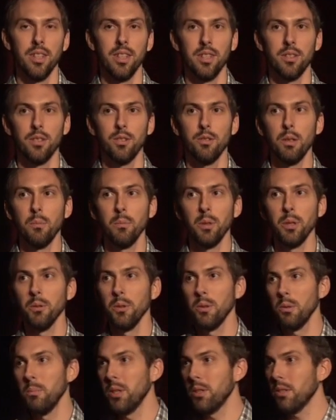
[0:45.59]
extremely
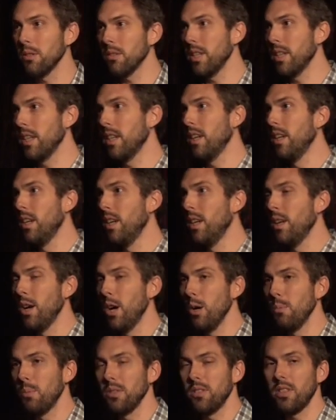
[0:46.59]
rudimentary
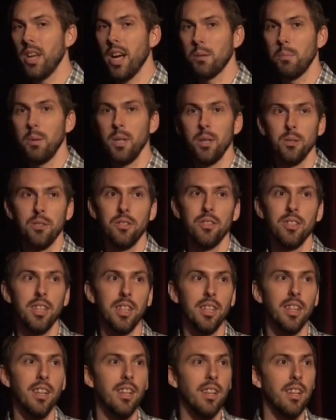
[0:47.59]
OpenStack
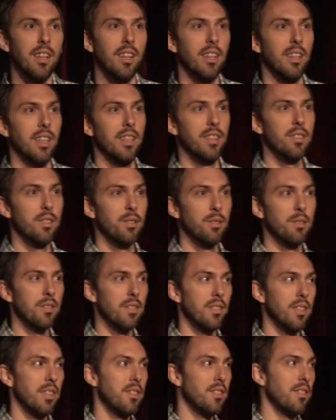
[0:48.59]
POC. And so
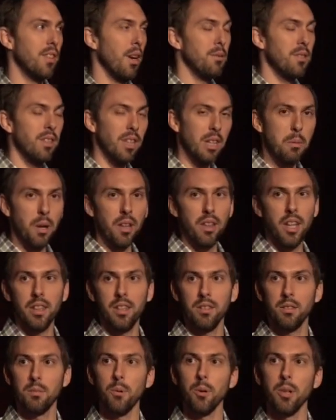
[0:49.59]
I was thinking about
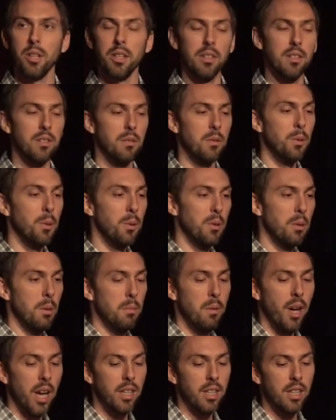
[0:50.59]
that this morning. It's cool to
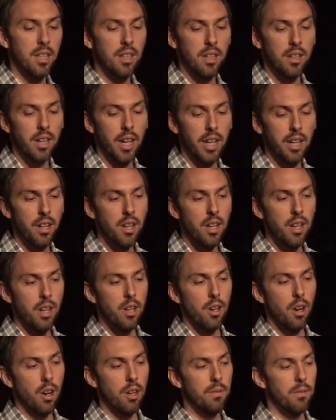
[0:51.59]
be back here at
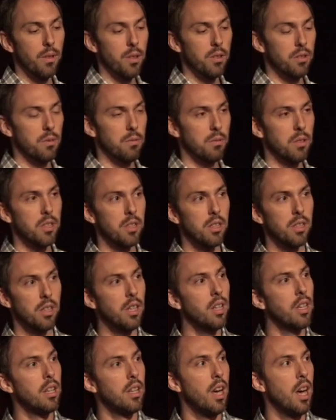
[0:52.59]
our first
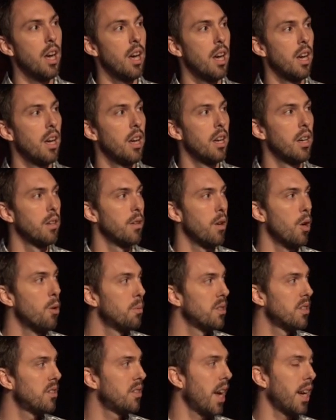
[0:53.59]
real
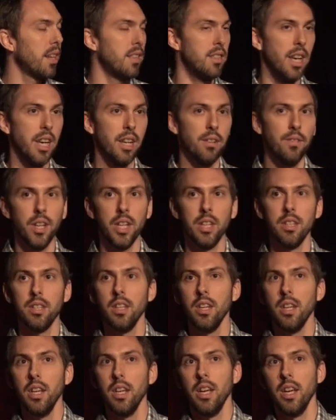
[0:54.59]
OpenStack Day event
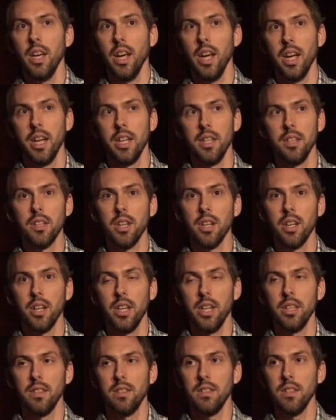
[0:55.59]

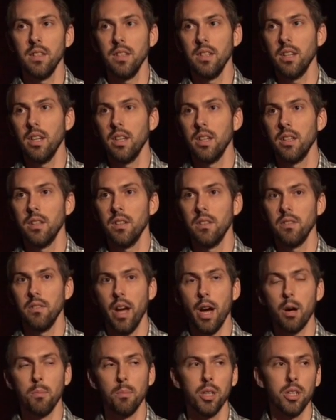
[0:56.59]
and see
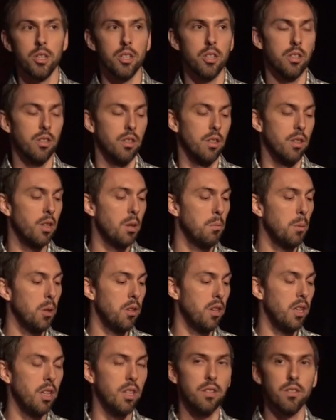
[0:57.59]
how much the
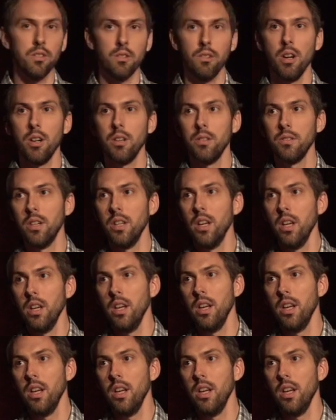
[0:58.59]
community has grown,